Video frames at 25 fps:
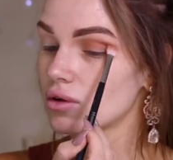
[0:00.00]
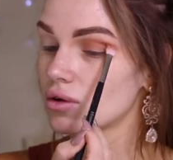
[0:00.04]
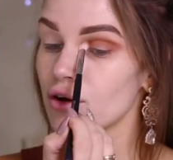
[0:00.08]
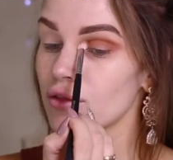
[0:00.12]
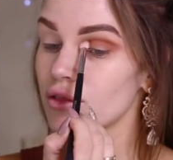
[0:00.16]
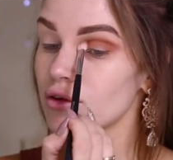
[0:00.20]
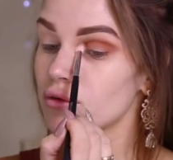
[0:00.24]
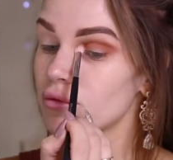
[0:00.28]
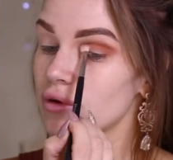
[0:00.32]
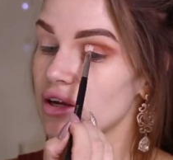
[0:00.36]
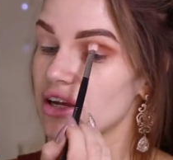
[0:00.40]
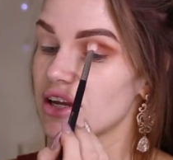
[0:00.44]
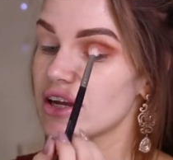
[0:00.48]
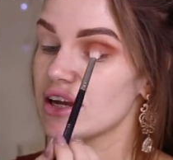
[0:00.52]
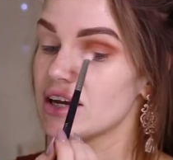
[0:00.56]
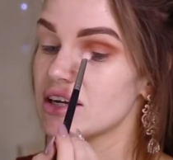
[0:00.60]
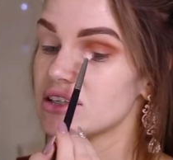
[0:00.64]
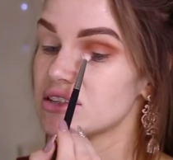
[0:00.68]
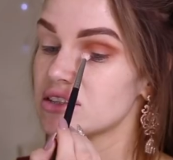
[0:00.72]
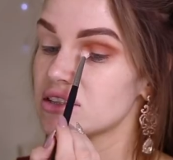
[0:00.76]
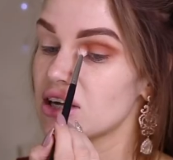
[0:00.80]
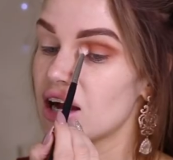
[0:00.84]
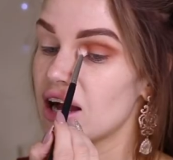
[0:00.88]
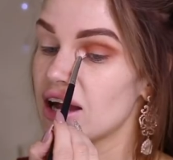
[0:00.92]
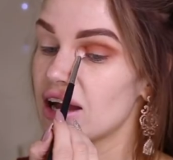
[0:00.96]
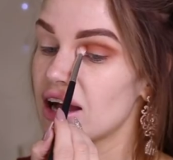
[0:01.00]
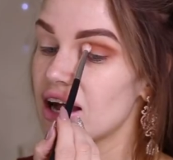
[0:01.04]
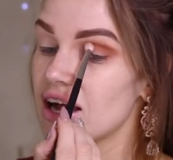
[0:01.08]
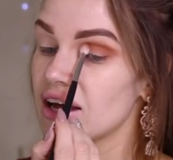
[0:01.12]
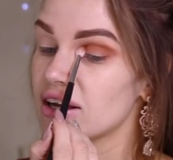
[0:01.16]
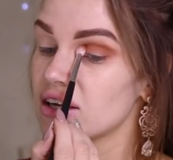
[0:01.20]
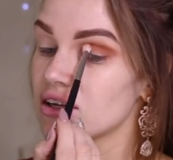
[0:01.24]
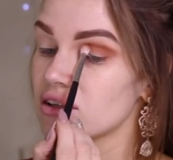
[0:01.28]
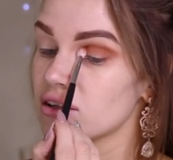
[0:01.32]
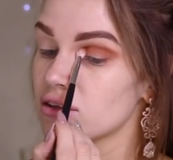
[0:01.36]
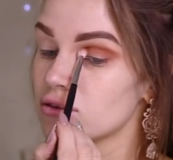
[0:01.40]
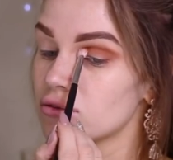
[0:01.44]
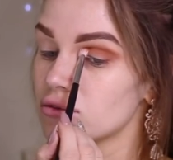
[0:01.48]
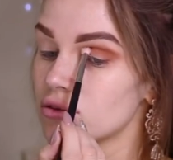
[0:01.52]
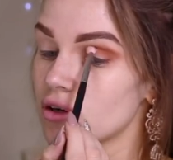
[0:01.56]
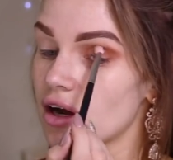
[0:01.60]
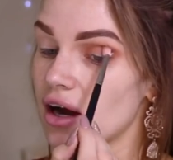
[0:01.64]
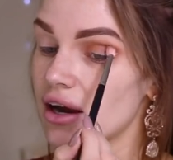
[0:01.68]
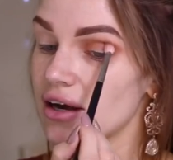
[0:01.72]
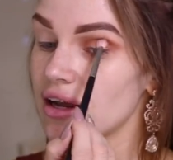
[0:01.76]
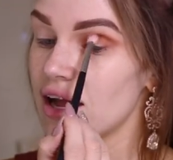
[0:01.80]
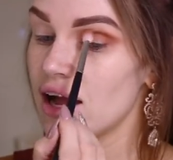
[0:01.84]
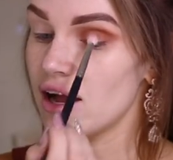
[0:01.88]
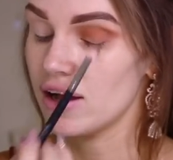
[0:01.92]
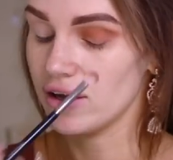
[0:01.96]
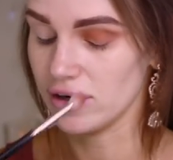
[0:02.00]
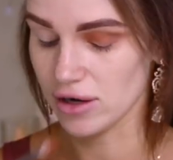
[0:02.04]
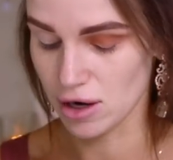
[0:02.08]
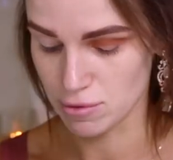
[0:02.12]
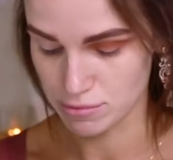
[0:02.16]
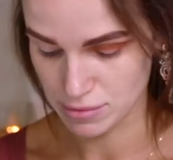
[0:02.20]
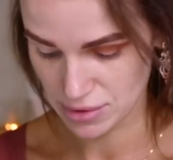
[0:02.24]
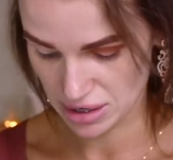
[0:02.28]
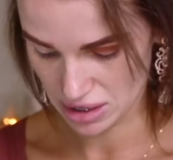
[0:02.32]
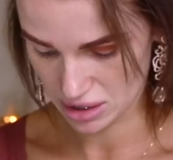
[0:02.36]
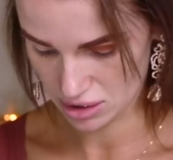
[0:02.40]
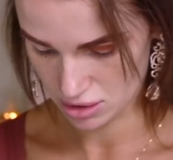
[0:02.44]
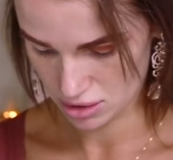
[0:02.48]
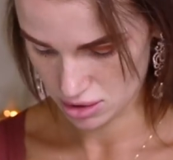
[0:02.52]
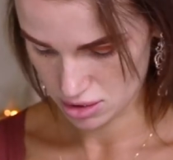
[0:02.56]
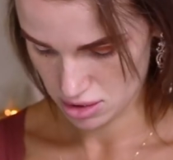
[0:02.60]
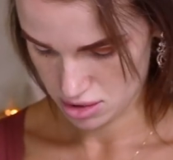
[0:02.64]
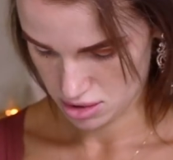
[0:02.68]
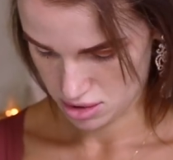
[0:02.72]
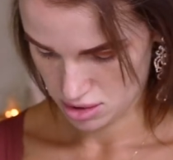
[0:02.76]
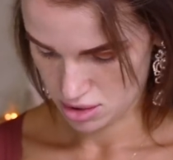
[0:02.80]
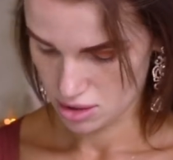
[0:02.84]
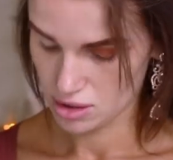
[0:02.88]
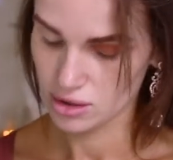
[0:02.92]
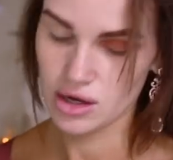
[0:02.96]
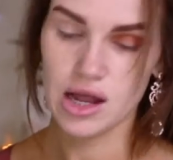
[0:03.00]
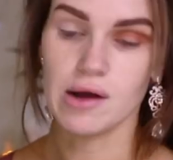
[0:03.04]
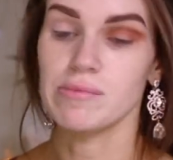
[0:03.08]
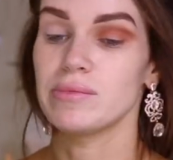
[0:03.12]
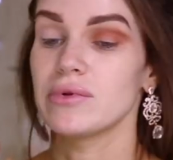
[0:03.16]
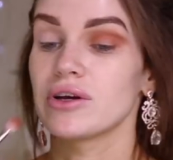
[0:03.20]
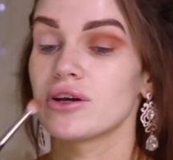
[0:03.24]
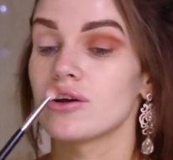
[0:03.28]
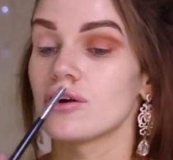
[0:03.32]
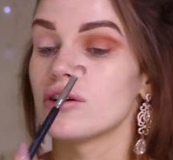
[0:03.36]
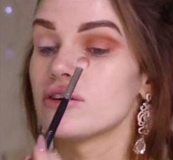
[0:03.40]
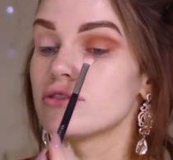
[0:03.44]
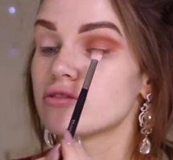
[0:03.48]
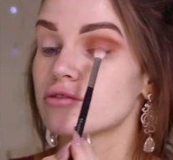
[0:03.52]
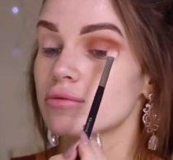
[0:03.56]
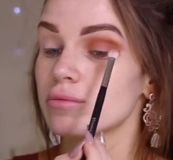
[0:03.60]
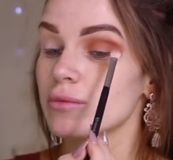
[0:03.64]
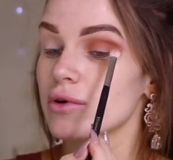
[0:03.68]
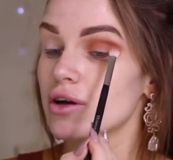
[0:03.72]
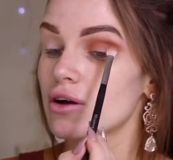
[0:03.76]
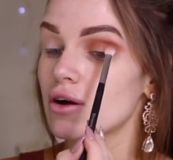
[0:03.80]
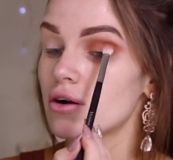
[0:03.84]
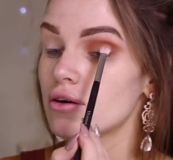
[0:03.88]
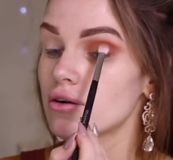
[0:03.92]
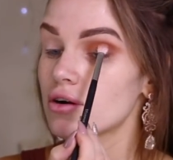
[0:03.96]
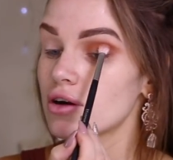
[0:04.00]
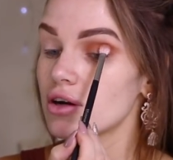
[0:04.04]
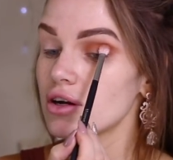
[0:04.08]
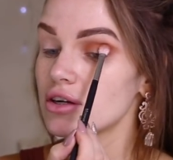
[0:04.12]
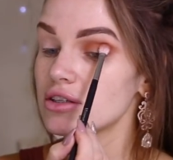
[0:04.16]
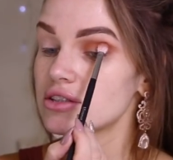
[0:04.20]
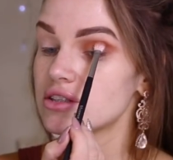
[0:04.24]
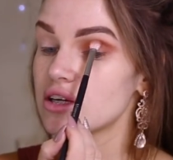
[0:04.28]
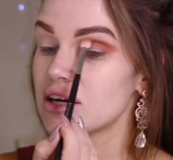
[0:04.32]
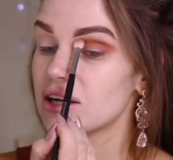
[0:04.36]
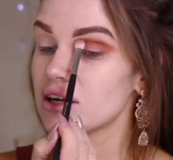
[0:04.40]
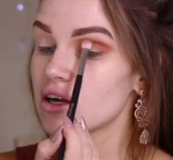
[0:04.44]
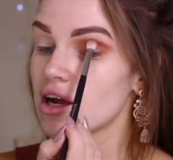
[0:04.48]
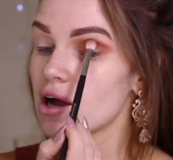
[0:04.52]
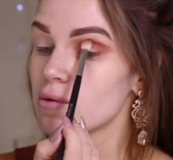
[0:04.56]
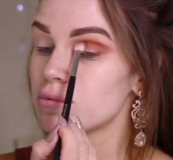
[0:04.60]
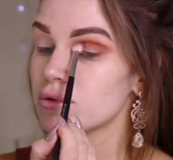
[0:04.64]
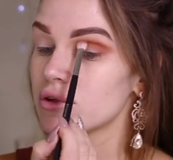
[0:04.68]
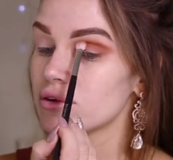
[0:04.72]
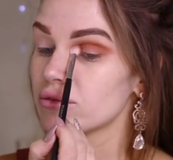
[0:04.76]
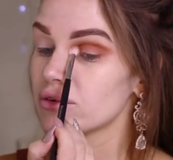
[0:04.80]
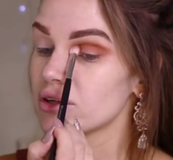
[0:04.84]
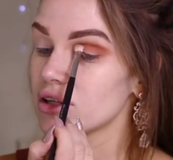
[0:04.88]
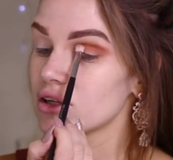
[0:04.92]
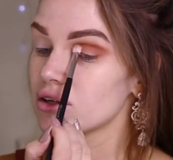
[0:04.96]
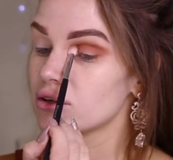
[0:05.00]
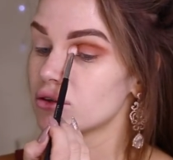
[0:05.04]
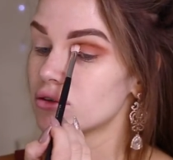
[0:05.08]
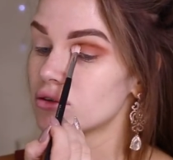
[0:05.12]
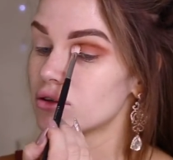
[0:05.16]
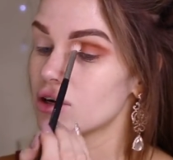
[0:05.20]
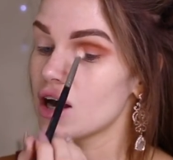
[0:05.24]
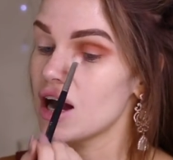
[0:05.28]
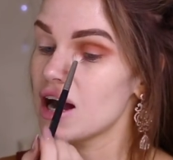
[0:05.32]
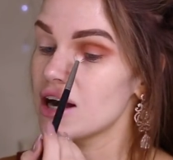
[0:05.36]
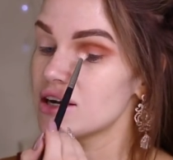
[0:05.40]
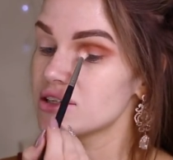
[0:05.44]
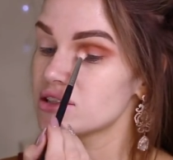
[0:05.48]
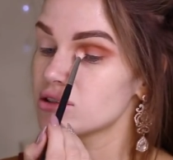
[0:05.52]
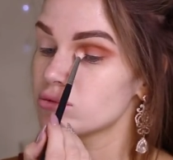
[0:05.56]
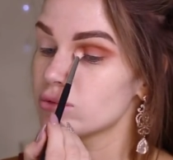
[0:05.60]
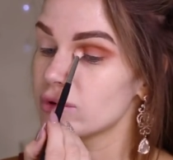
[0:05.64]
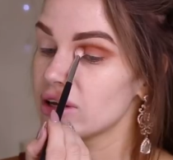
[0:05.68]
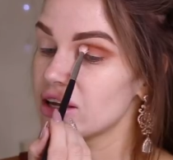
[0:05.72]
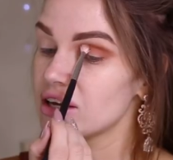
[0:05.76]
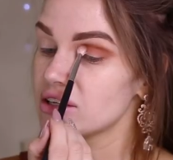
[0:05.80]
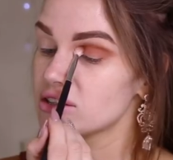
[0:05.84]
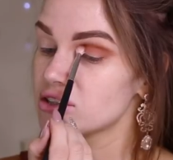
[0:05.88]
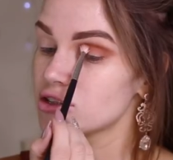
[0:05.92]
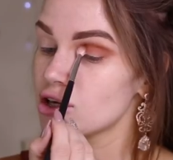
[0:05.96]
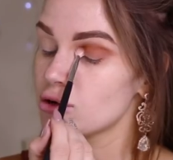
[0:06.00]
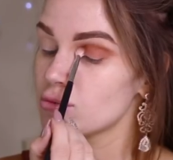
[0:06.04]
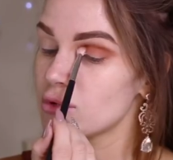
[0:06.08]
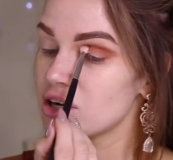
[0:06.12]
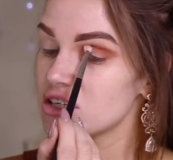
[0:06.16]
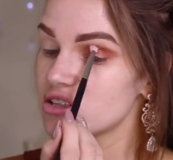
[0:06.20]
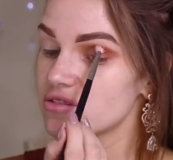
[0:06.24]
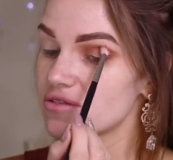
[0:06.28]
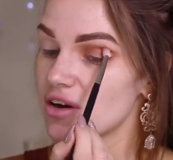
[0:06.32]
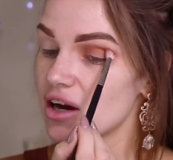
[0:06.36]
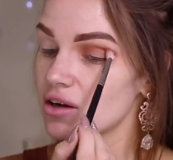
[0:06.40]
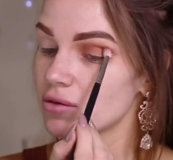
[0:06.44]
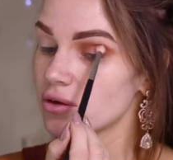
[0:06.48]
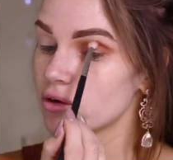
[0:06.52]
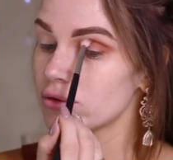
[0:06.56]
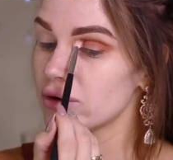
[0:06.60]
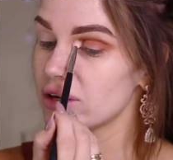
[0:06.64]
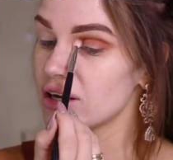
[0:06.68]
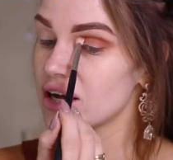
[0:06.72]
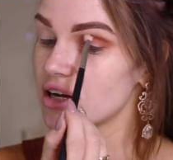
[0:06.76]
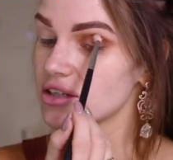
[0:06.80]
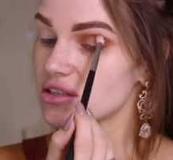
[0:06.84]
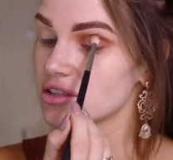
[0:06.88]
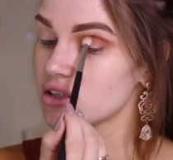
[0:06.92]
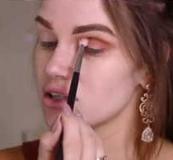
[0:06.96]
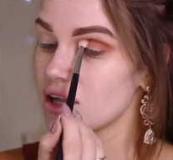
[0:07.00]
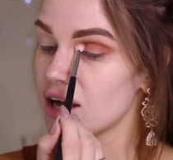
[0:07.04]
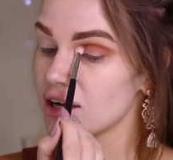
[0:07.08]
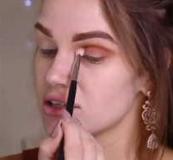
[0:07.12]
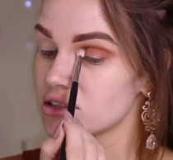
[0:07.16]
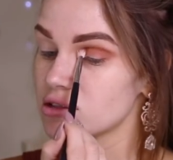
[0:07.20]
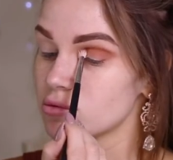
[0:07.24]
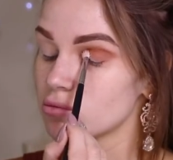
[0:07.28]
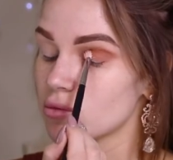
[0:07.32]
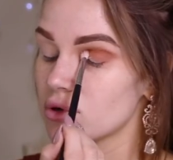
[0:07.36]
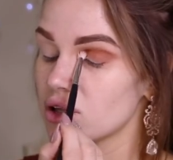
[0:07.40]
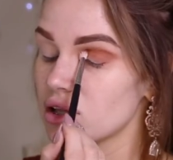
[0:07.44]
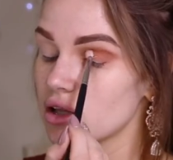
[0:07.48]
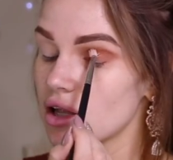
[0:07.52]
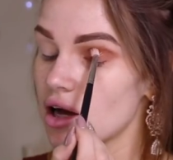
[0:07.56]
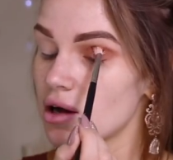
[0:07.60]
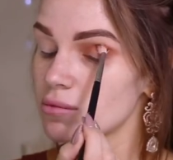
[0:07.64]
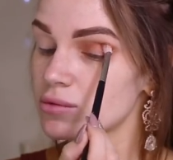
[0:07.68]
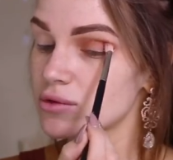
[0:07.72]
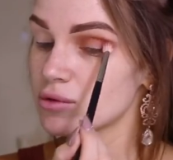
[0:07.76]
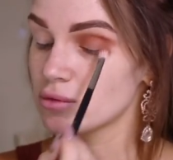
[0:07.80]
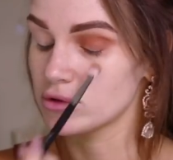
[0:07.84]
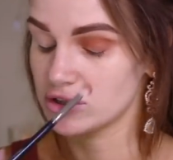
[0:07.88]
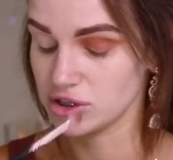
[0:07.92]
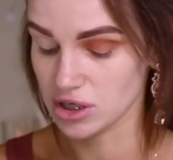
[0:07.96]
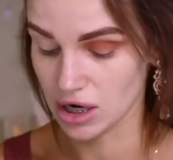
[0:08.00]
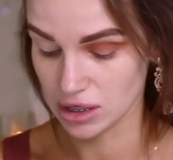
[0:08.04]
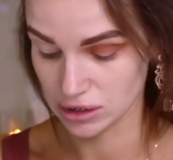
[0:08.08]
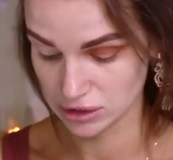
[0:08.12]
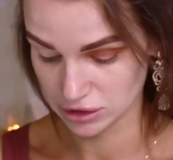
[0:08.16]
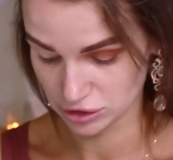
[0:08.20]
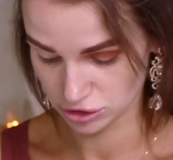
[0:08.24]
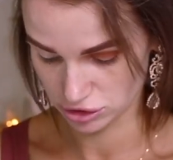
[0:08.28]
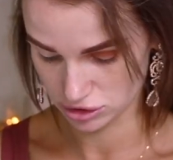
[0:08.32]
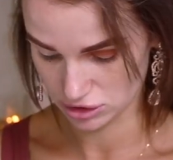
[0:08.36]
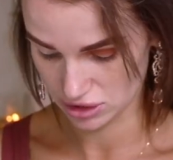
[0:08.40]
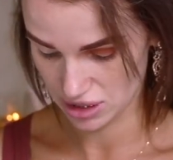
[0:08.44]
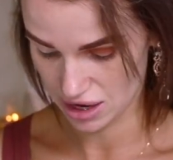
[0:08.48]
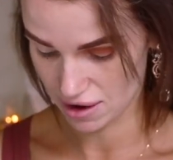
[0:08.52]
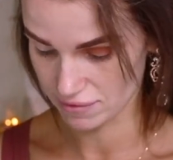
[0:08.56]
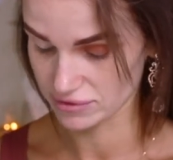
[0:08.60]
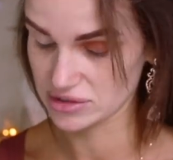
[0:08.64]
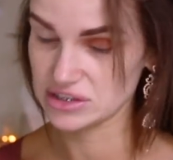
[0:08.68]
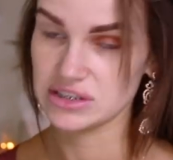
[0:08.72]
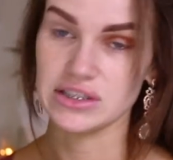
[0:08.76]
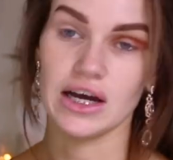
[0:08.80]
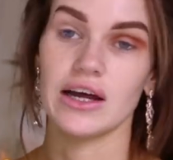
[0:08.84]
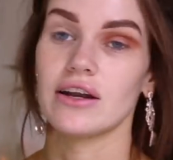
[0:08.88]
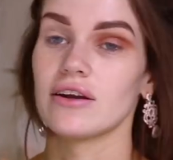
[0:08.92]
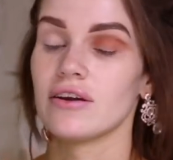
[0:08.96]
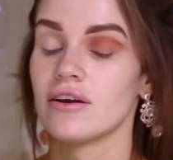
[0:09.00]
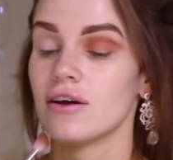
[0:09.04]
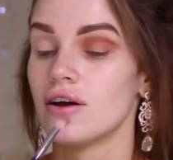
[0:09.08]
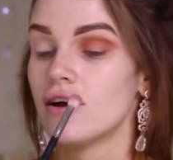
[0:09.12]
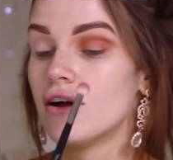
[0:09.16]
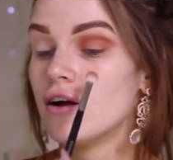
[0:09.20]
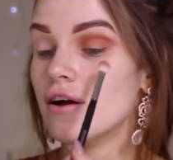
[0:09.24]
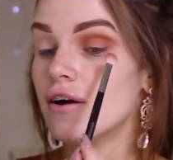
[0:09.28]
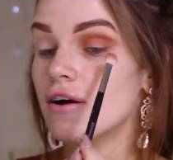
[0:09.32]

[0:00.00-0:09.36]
On the weekend, I had a little night out and I met couple of girls from the Gold Coast and a couple of really cool guys, and we had so much fun. We went out to like some clubs, which I literally haven't done